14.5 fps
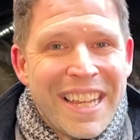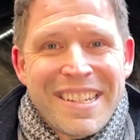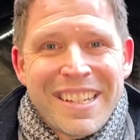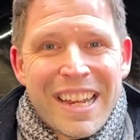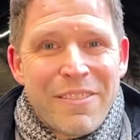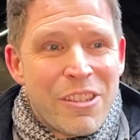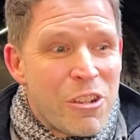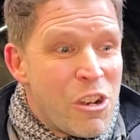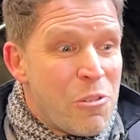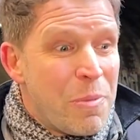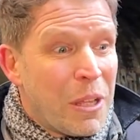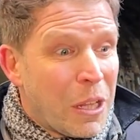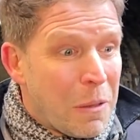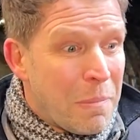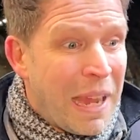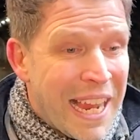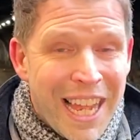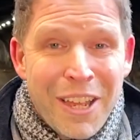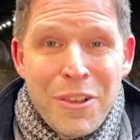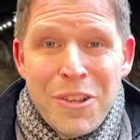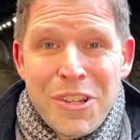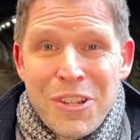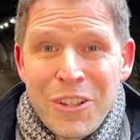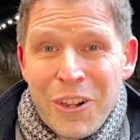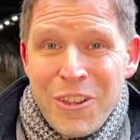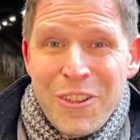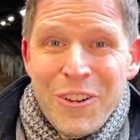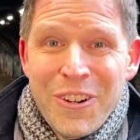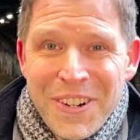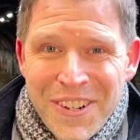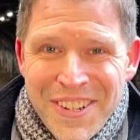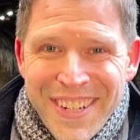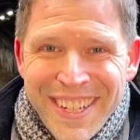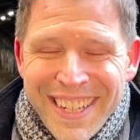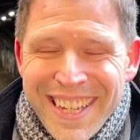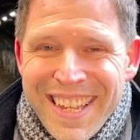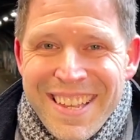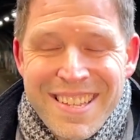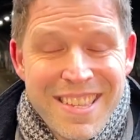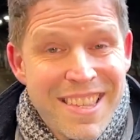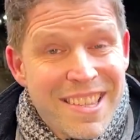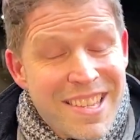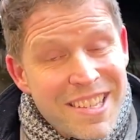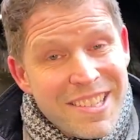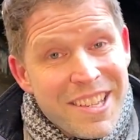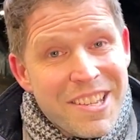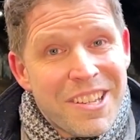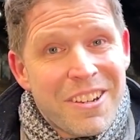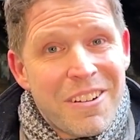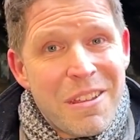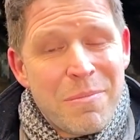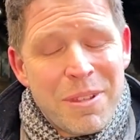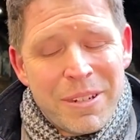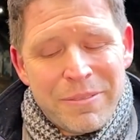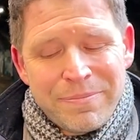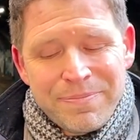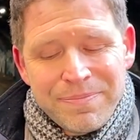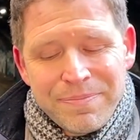it's time to rebuild my house, not yours. So there's this disagreement.